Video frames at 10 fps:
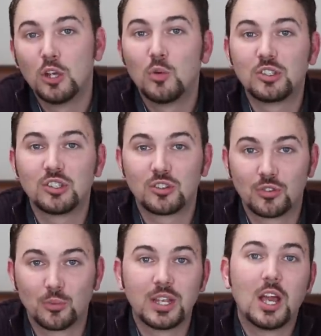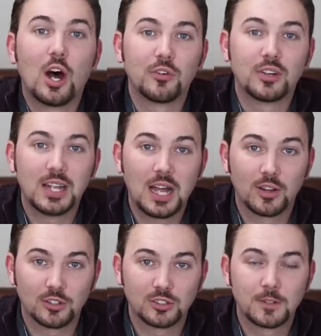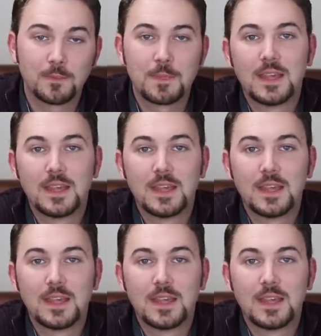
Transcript: which is three hundred dollars.